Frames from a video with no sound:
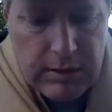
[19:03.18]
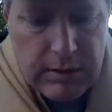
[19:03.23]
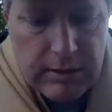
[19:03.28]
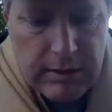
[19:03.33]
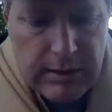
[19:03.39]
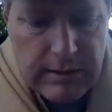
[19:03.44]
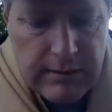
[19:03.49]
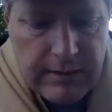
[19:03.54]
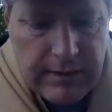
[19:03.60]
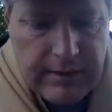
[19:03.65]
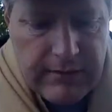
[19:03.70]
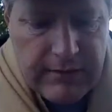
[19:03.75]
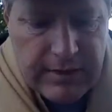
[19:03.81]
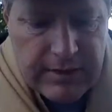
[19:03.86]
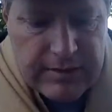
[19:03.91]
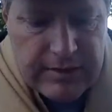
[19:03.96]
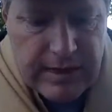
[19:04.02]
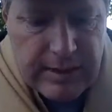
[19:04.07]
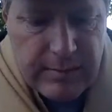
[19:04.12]
They give an
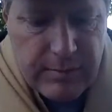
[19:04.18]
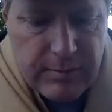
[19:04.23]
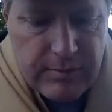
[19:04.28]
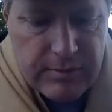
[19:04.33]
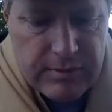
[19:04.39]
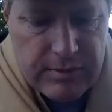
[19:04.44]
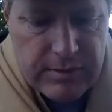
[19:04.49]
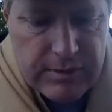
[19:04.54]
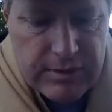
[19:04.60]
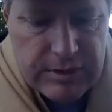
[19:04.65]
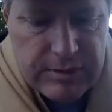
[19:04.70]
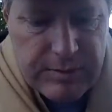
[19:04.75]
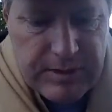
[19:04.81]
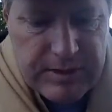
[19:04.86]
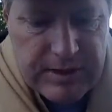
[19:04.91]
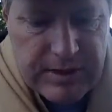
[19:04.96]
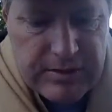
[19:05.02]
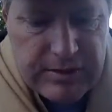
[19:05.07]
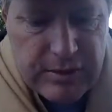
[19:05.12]
example. His
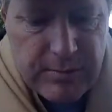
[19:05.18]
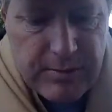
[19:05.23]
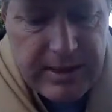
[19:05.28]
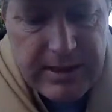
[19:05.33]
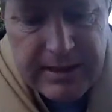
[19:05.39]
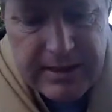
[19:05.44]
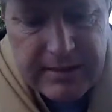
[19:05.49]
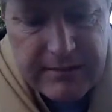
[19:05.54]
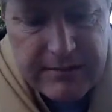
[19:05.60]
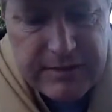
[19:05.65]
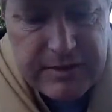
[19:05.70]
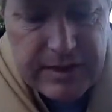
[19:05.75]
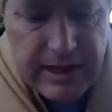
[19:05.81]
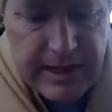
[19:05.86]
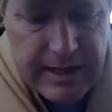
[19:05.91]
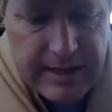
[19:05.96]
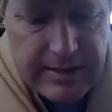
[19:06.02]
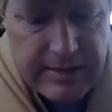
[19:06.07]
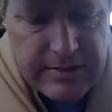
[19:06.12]
speech had too many ifs,
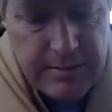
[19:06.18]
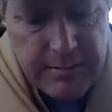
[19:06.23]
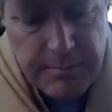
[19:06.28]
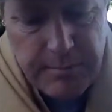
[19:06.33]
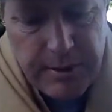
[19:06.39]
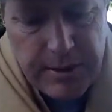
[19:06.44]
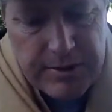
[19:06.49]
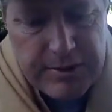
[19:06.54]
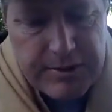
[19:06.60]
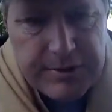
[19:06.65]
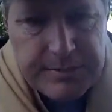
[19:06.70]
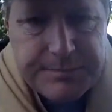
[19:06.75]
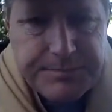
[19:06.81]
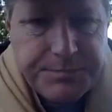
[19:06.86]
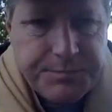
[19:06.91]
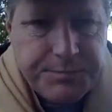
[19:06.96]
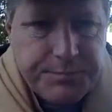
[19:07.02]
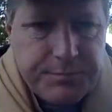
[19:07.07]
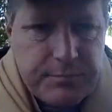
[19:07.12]
ands, and buts.
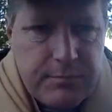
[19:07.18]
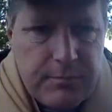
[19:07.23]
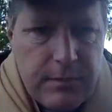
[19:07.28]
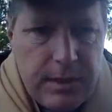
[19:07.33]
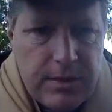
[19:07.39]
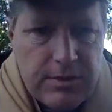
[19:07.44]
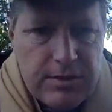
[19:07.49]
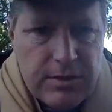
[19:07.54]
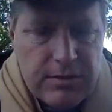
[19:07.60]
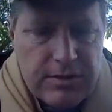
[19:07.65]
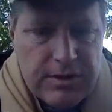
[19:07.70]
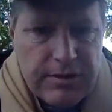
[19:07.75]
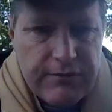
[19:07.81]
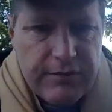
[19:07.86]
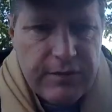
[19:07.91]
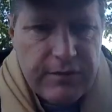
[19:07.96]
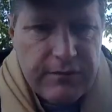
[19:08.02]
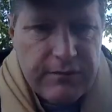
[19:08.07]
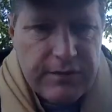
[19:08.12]
So see if
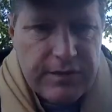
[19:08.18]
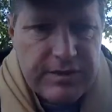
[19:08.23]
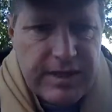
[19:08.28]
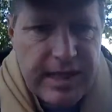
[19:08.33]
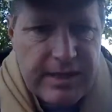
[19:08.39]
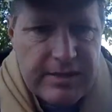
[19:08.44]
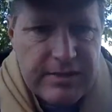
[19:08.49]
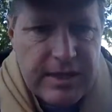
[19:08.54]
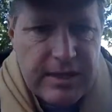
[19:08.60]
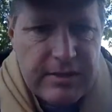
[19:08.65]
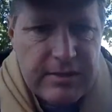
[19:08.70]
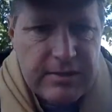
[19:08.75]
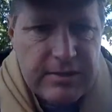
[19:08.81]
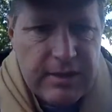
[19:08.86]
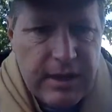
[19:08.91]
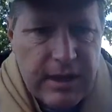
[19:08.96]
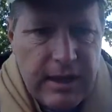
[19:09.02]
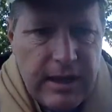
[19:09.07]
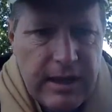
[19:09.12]
you can fix that sentence.
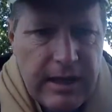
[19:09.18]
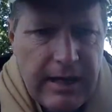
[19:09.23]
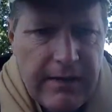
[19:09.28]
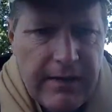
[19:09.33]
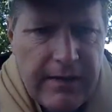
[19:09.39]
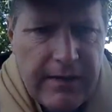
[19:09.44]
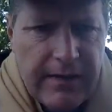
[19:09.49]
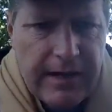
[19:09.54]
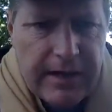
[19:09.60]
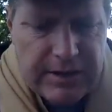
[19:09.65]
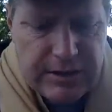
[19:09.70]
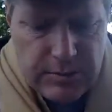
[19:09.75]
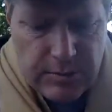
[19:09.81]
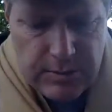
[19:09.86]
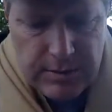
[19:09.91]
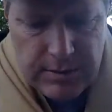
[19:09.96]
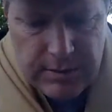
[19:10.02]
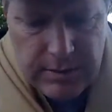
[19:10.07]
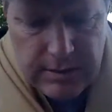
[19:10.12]
And then the next
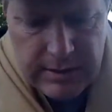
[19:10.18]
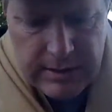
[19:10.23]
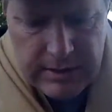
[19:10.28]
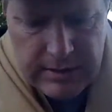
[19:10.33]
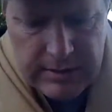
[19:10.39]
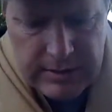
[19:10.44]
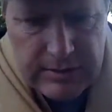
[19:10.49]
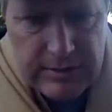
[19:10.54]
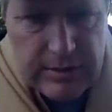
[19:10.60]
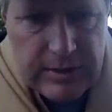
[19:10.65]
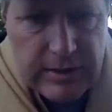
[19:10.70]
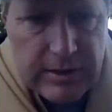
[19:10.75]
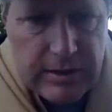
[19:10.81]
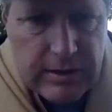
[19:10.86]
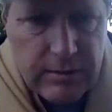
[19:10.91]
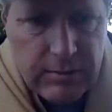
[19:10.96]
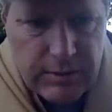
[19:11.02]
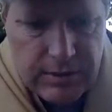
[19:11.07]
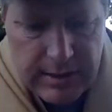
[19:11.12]
one is
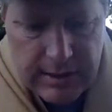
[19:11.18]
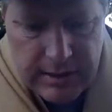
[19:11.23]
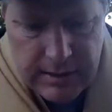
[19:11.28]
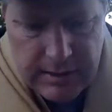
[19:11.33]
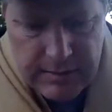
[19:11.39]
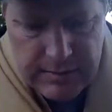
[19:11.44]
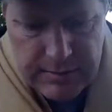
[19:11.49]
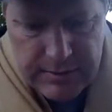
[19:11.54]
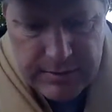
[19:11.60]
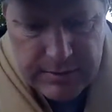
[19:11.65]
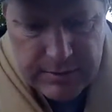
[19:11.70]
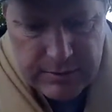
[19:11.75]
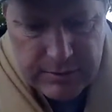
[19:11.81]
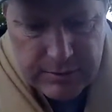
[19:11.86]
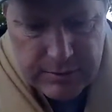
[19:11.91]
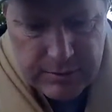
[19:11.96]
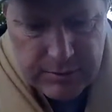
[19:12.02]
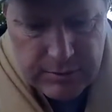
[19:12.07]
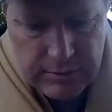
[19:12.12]
when it comes
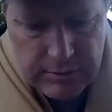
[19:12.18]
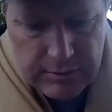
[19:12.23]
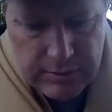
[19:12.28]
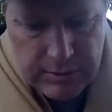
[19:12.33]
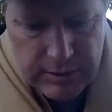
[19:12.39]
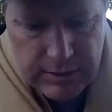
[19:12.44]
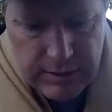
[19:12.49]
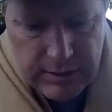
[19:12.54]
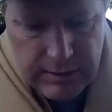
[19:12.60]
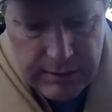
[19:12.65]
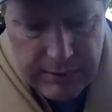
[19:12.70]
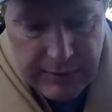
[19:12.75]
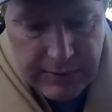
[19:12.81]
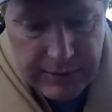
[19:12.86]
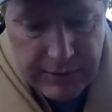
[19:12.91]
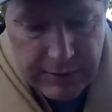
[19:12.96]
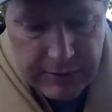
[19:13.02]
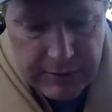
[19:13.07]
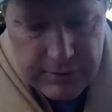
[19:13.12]
to
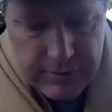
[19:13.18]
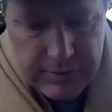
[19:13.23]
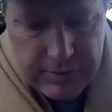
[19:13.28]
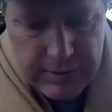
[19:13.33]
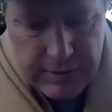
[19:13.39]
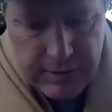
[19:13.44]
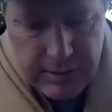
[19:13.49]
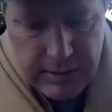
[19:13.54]
figures,